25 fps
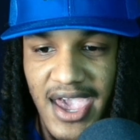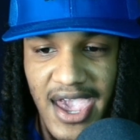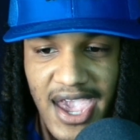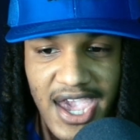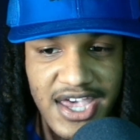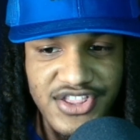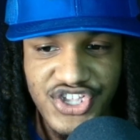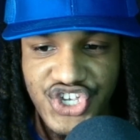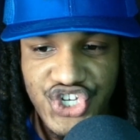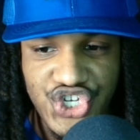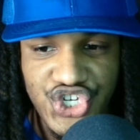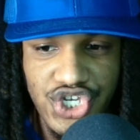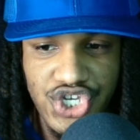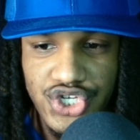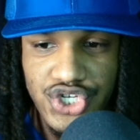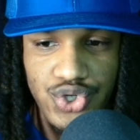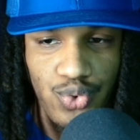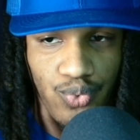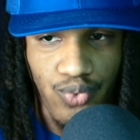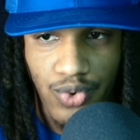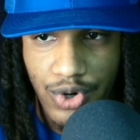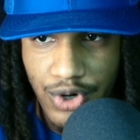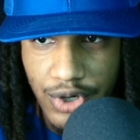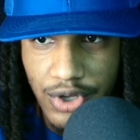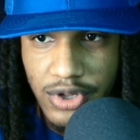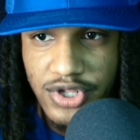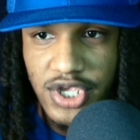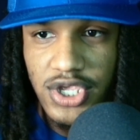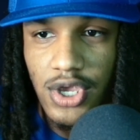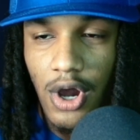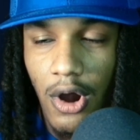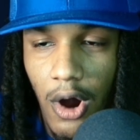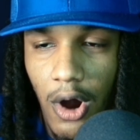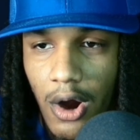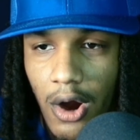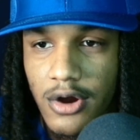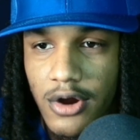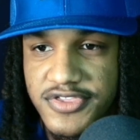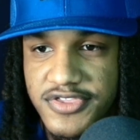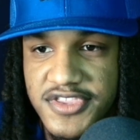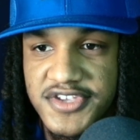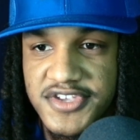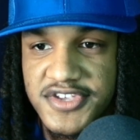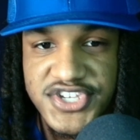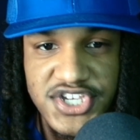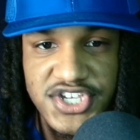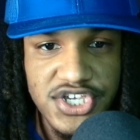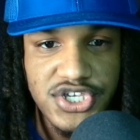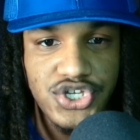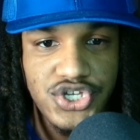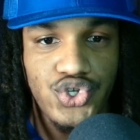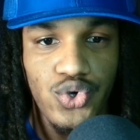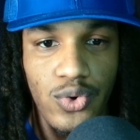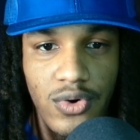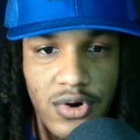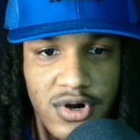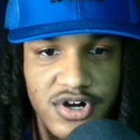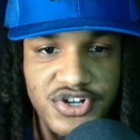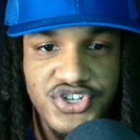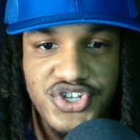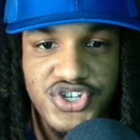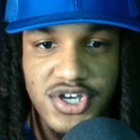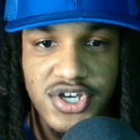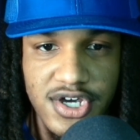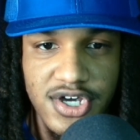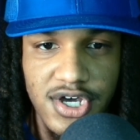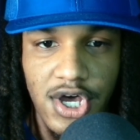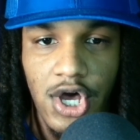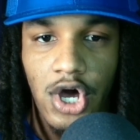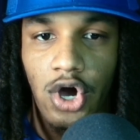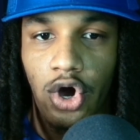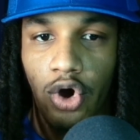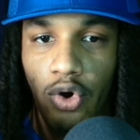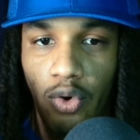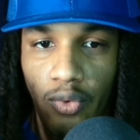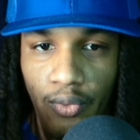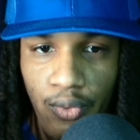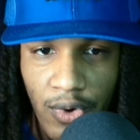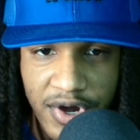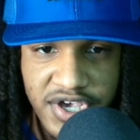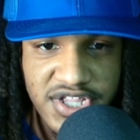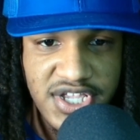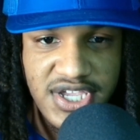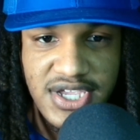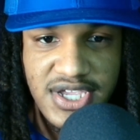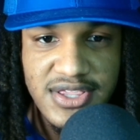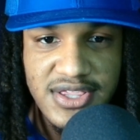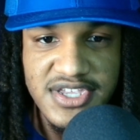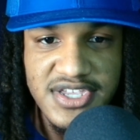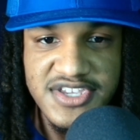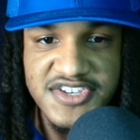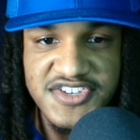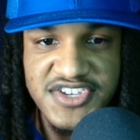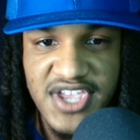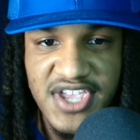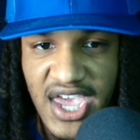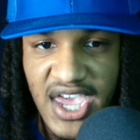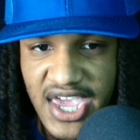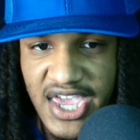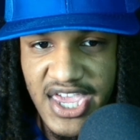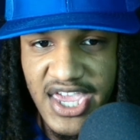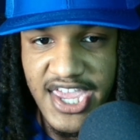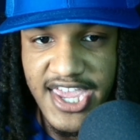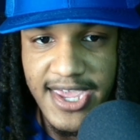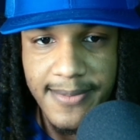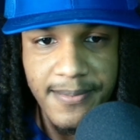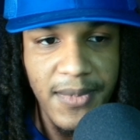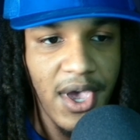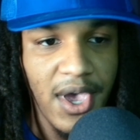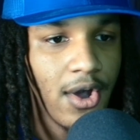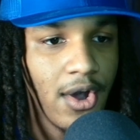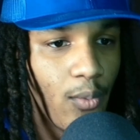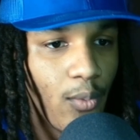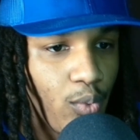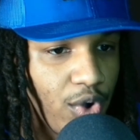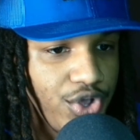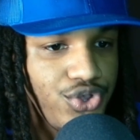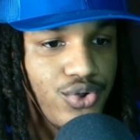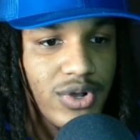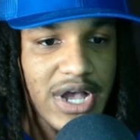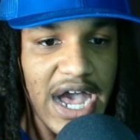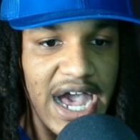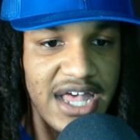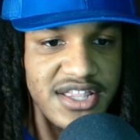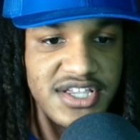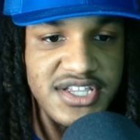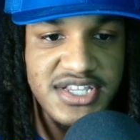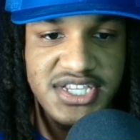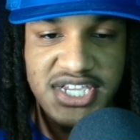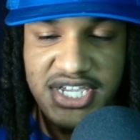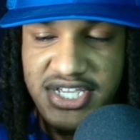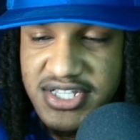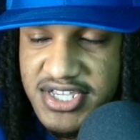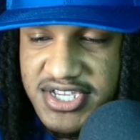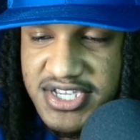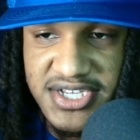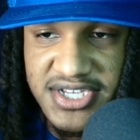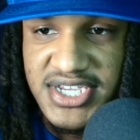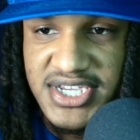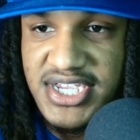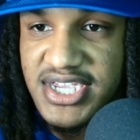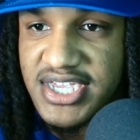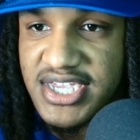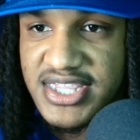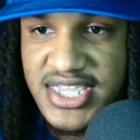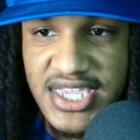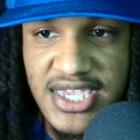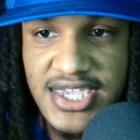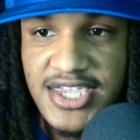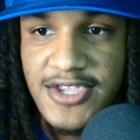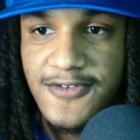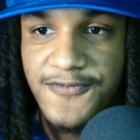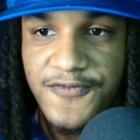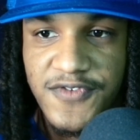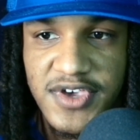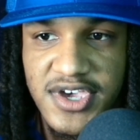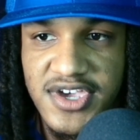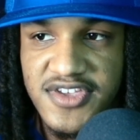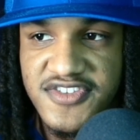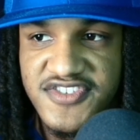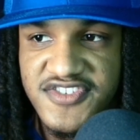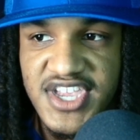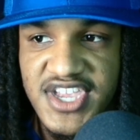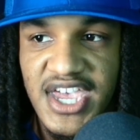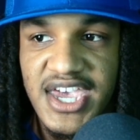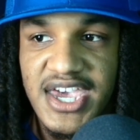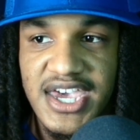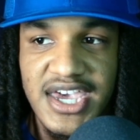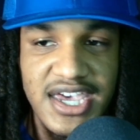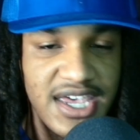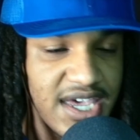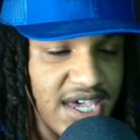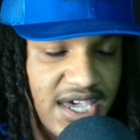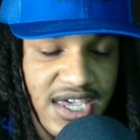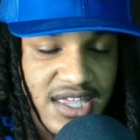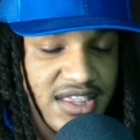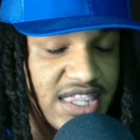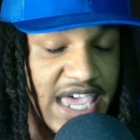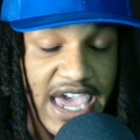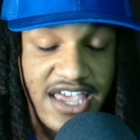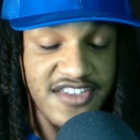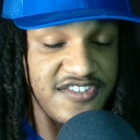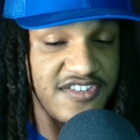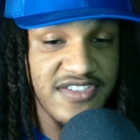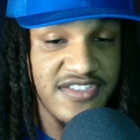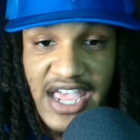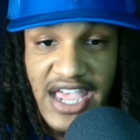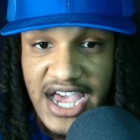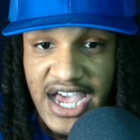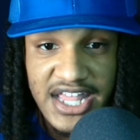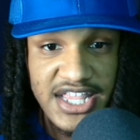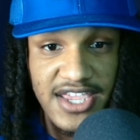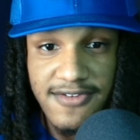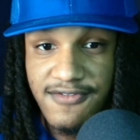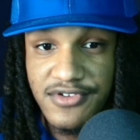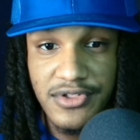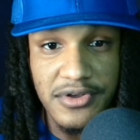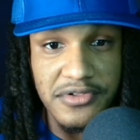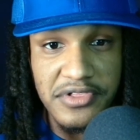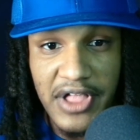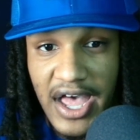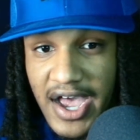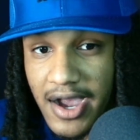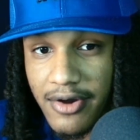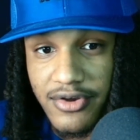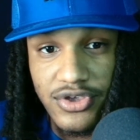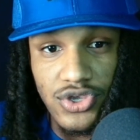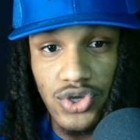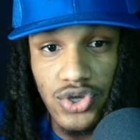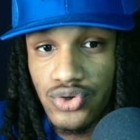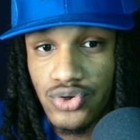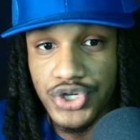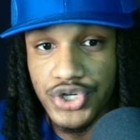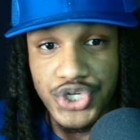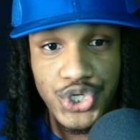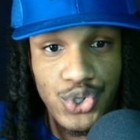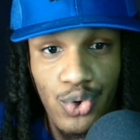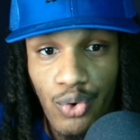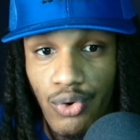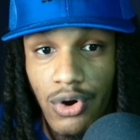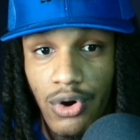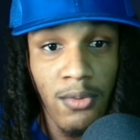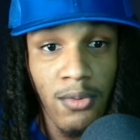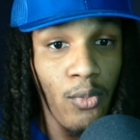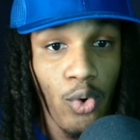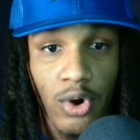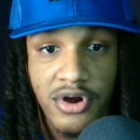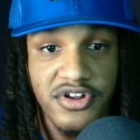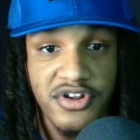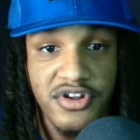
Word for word: And it's just really hard to see Georgia winning this game when you got a Tennessee defense that's not even allowing you to score more